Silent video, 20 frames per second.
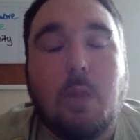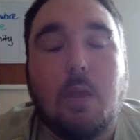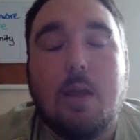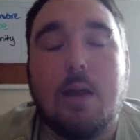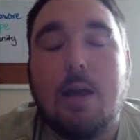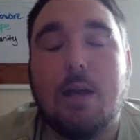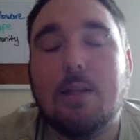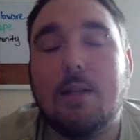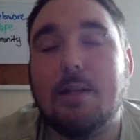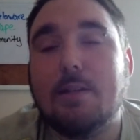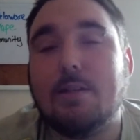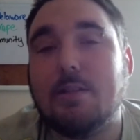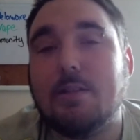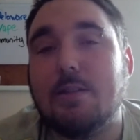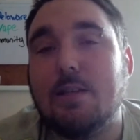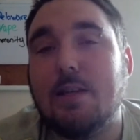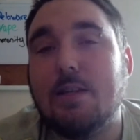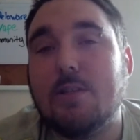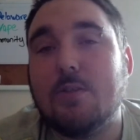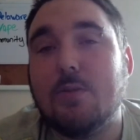I like the
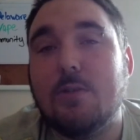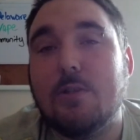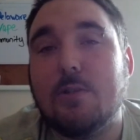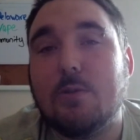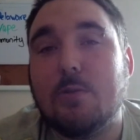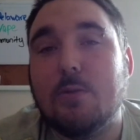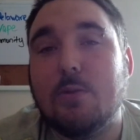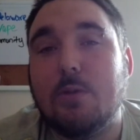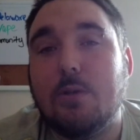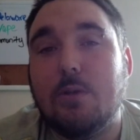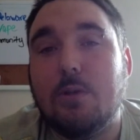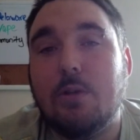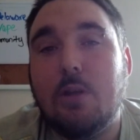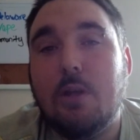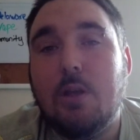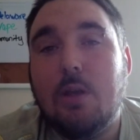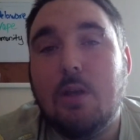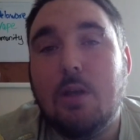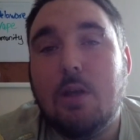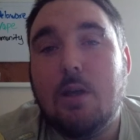taste on this one
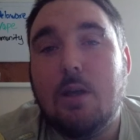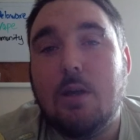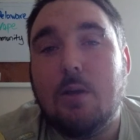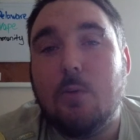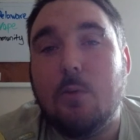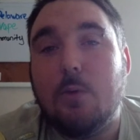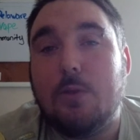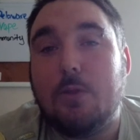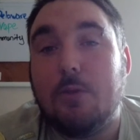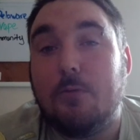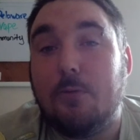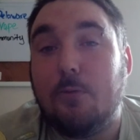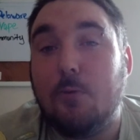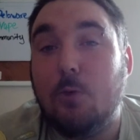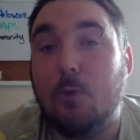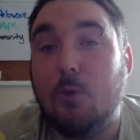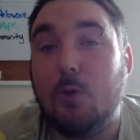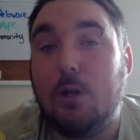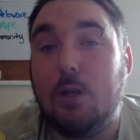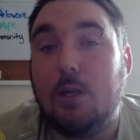with the
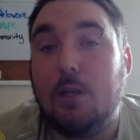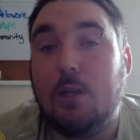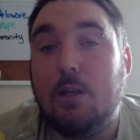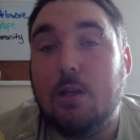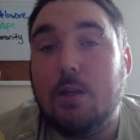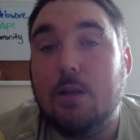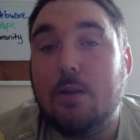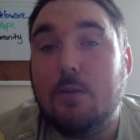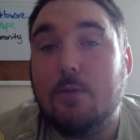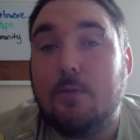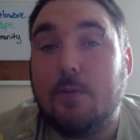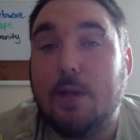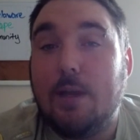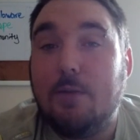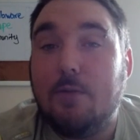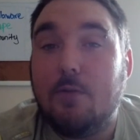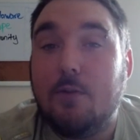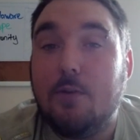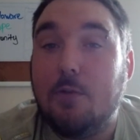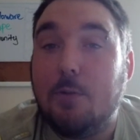fruity
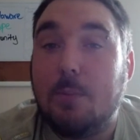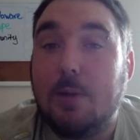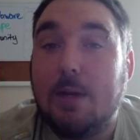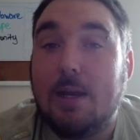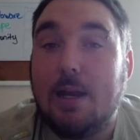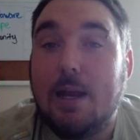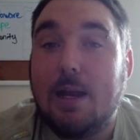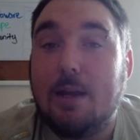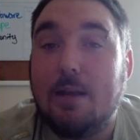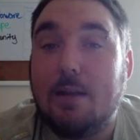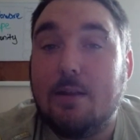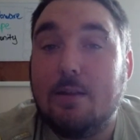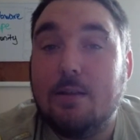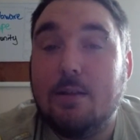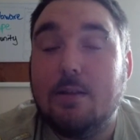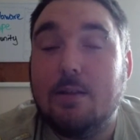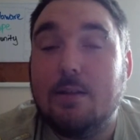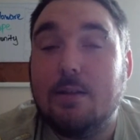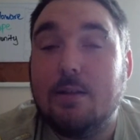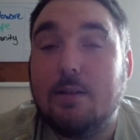flavor of the banana.
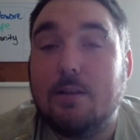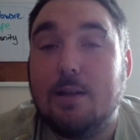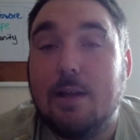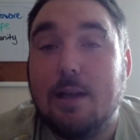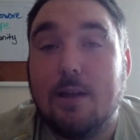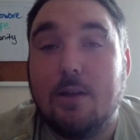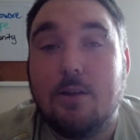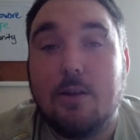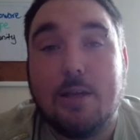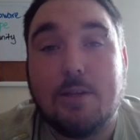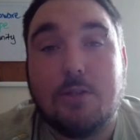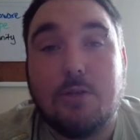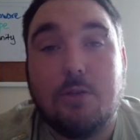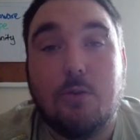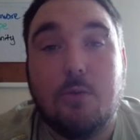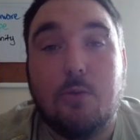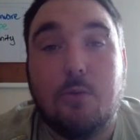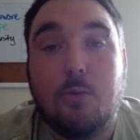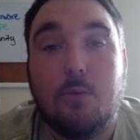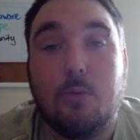Now, as
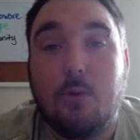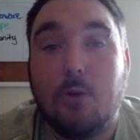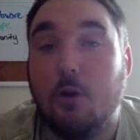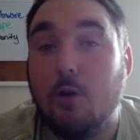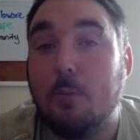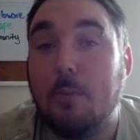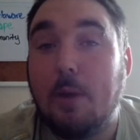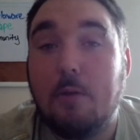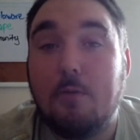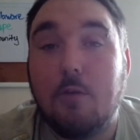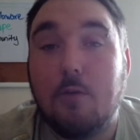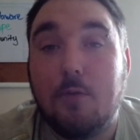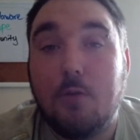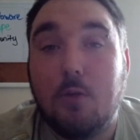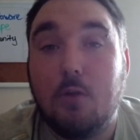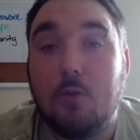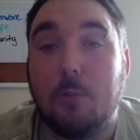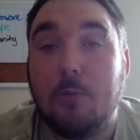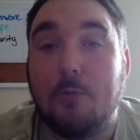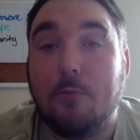you heard my
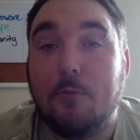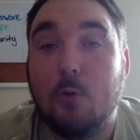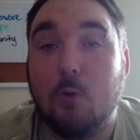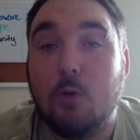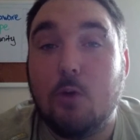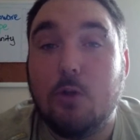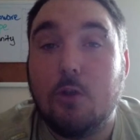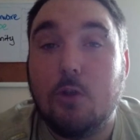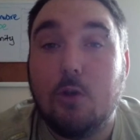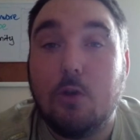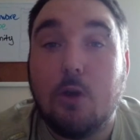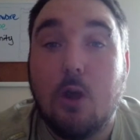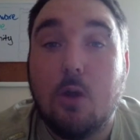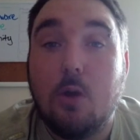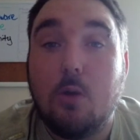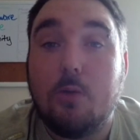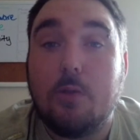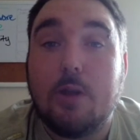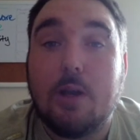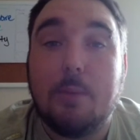reviews before, you
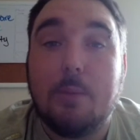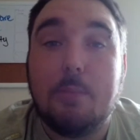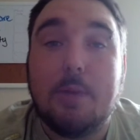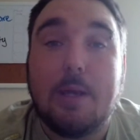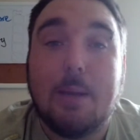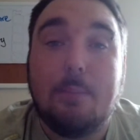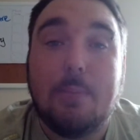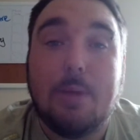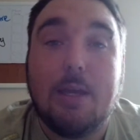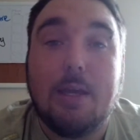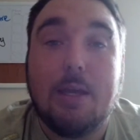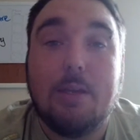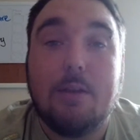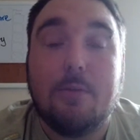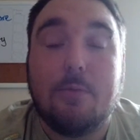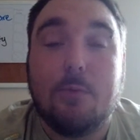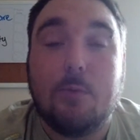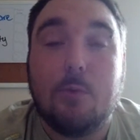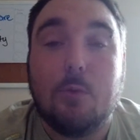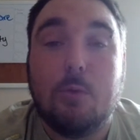know that I'm not big into
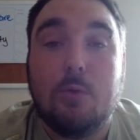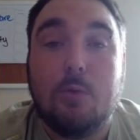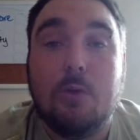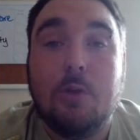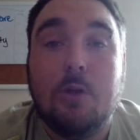fruit.